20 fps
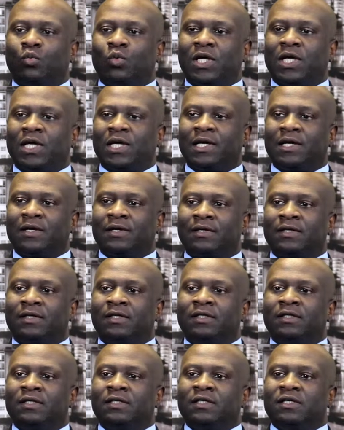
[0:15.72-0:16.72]
where
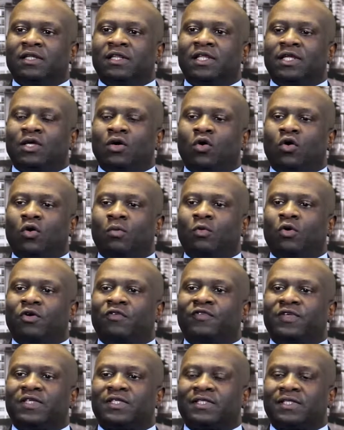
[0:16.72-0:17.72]
the Home
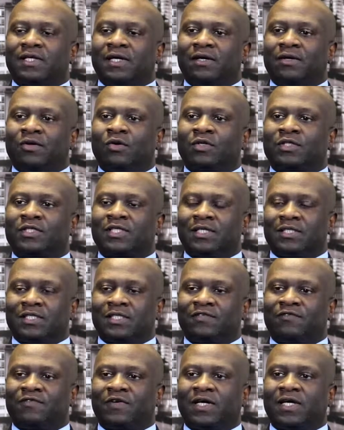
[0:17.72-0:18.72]
Office are not
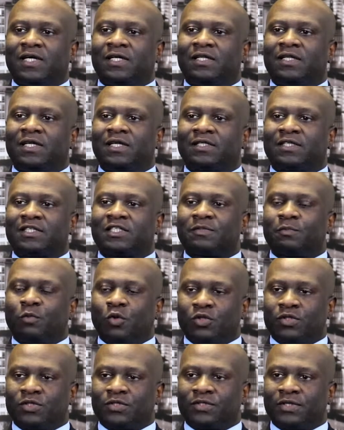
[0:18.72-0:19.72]
satisfied that a
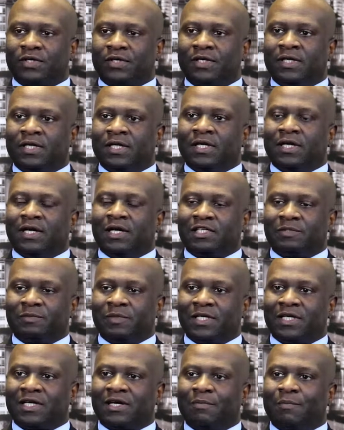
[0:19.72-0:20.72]
sponsor has
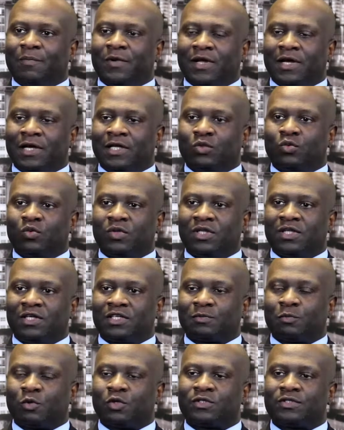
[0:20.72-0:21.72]
been compliant with their
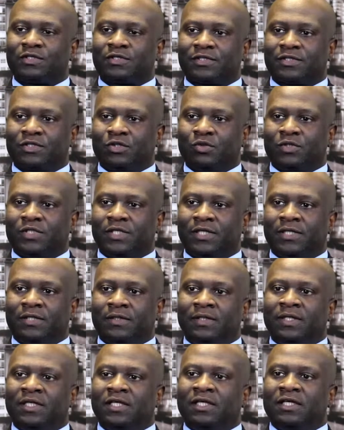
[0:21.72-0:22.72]
sponsor's duty.
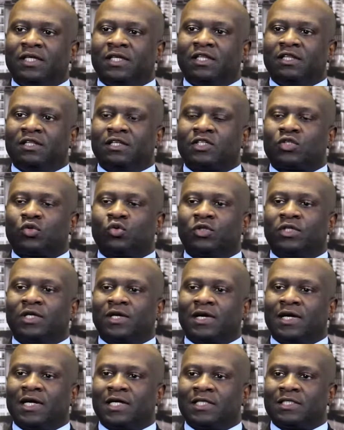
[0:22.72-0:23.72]
This could
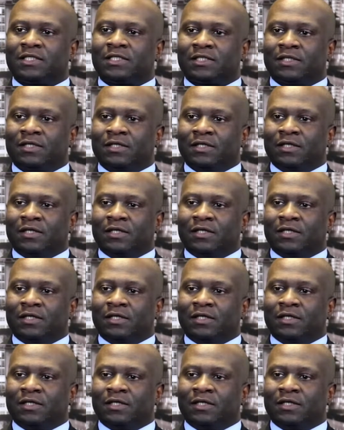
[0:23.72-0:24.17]
arise,